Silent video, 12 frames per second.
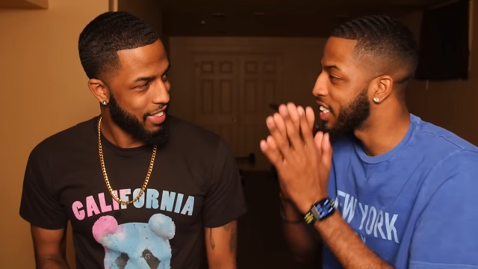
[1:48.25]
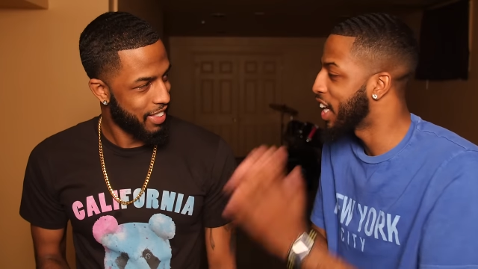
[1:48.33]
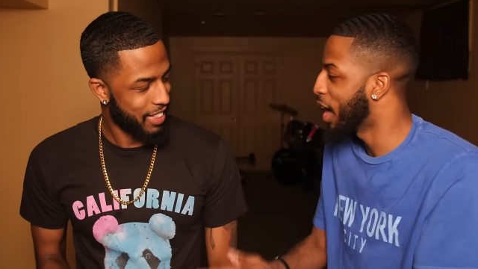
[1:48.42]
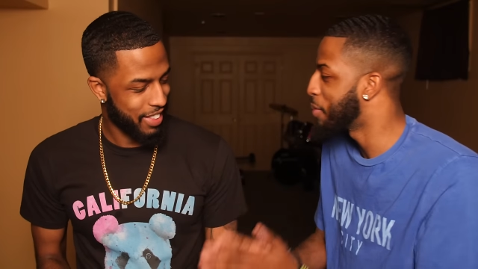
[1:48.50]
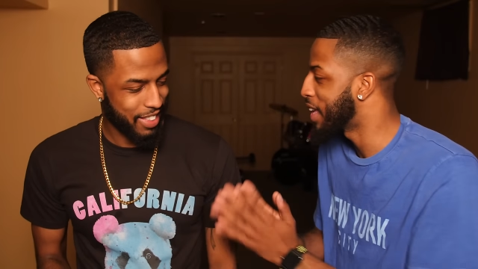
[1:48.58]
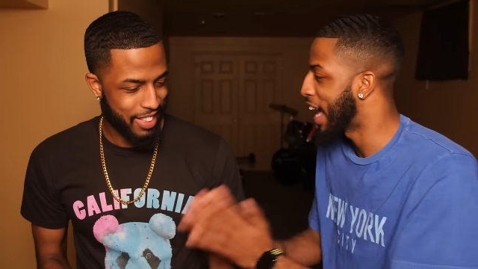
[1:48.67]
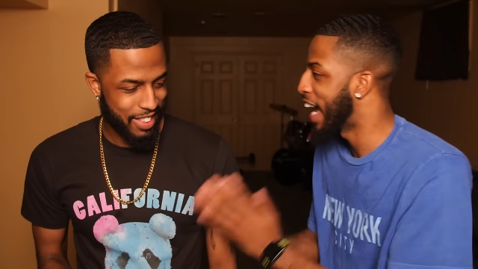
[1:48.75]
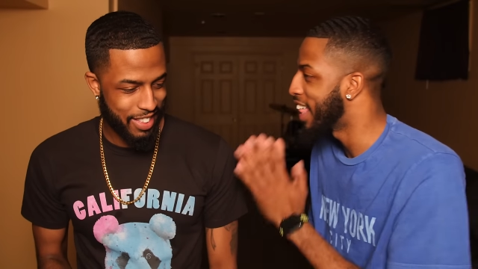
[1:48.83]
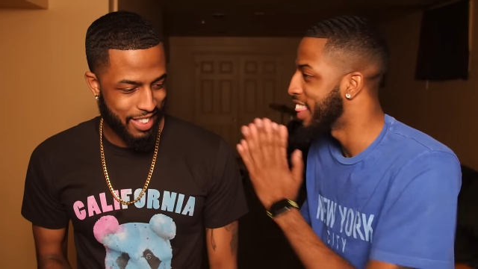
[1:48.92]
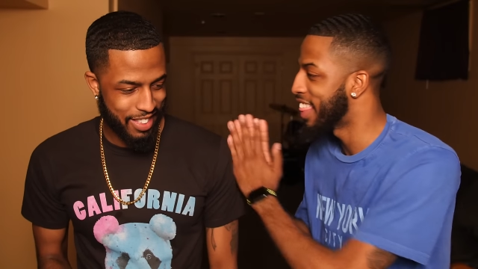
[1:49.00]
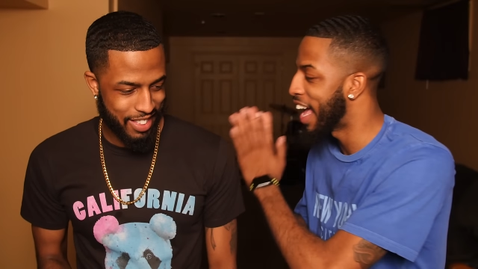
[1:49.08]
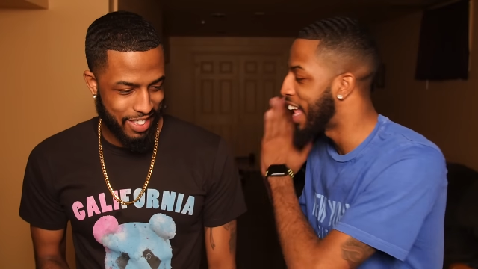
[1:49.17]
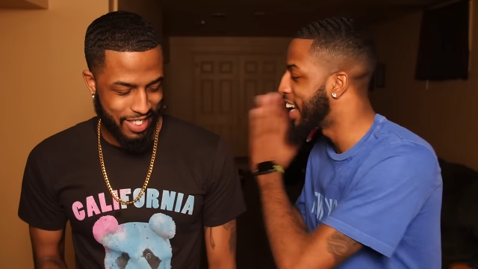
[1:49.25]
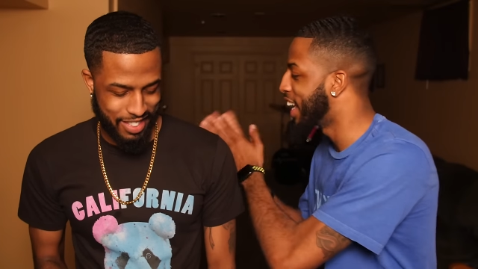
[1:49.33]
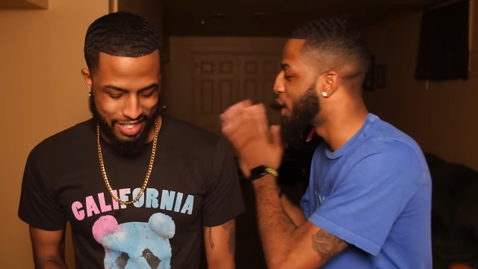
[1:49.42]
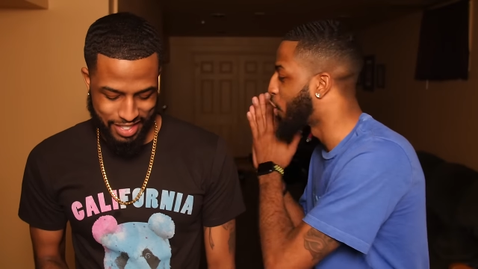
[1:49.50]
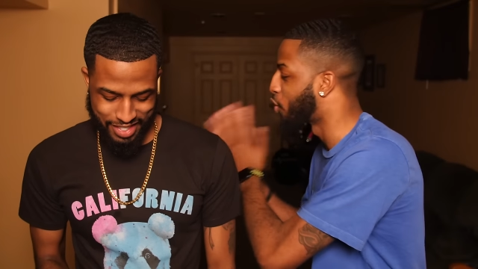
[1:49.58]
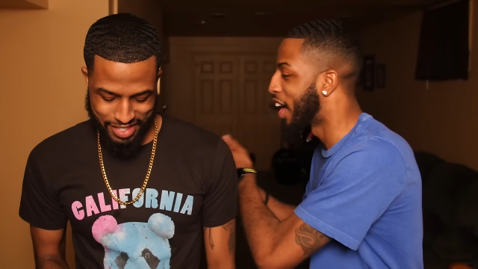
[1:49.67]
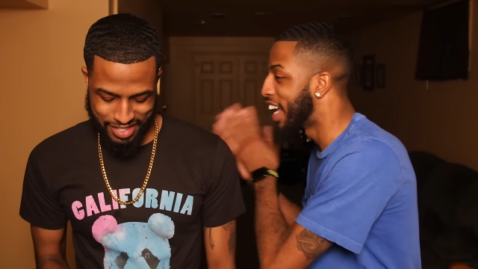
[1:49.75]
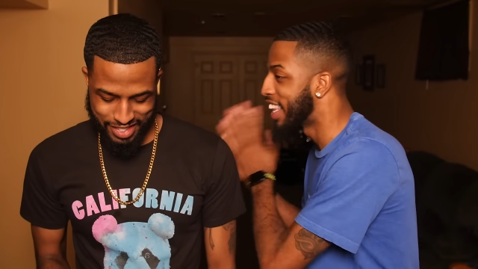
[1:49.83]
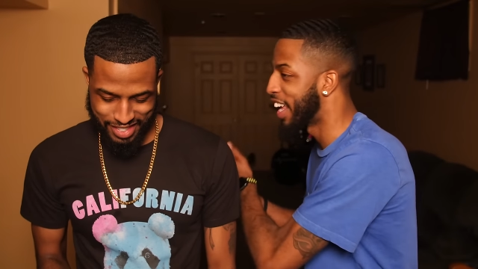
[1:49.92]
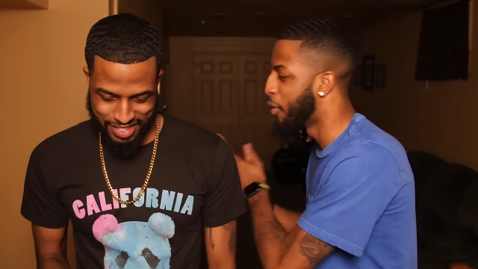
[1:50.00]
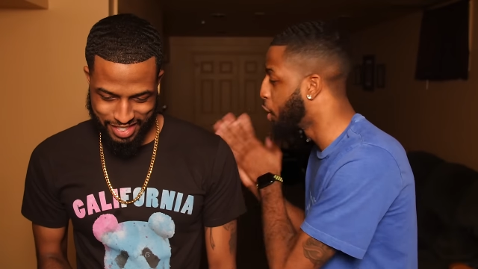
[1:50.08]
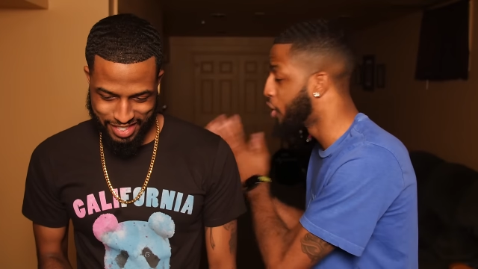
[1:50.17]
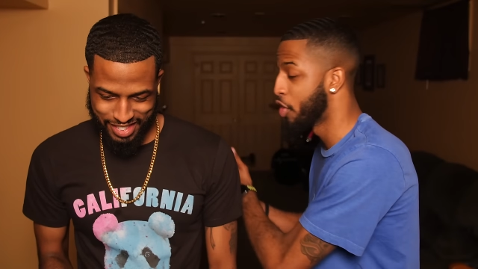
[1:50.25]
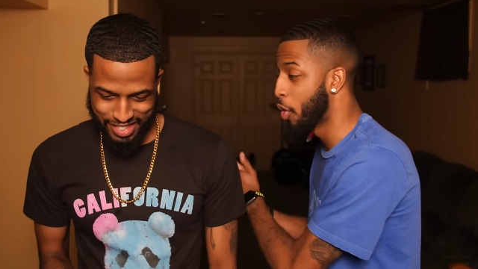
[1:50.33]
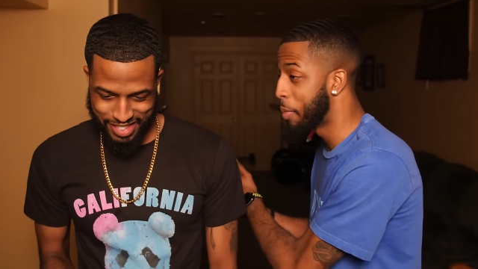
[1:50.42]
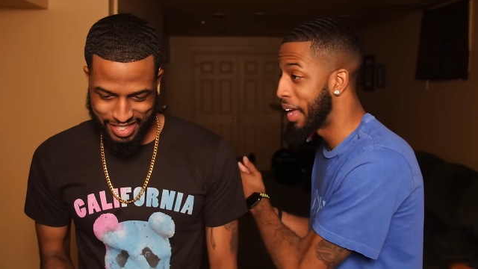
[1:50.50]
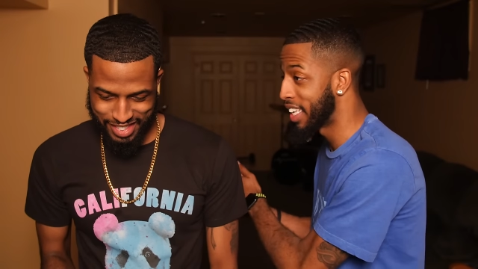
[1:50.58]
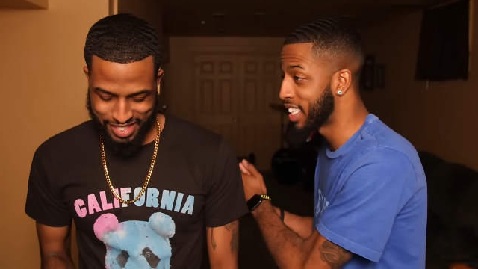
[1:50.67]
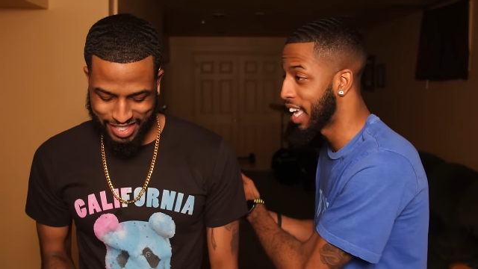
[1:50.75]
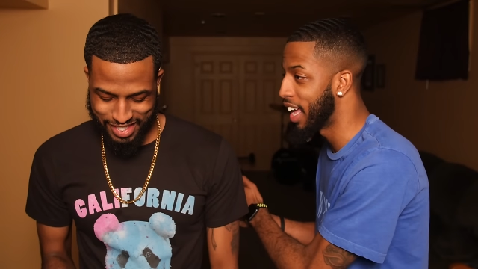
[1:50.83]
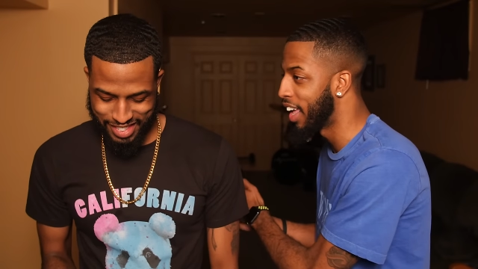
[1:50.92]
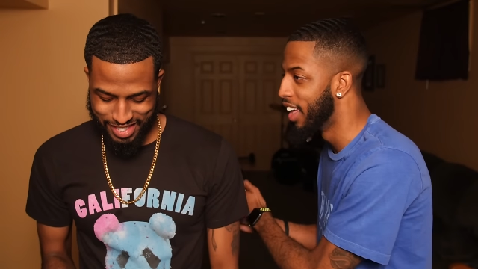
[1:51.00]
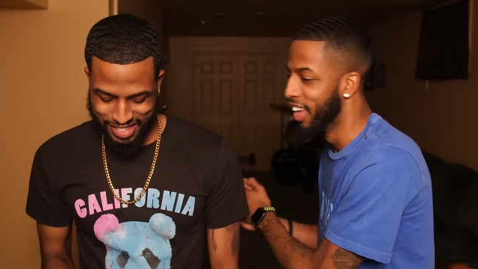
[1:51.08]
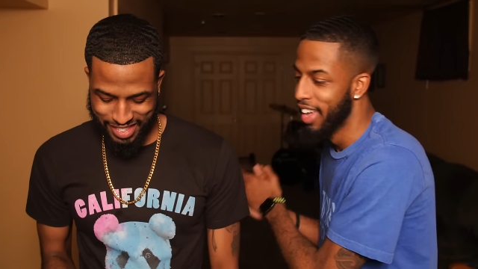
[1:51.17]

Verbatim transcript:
Speaker 1: is coming at that nigga right there. We don't even know what he about to say.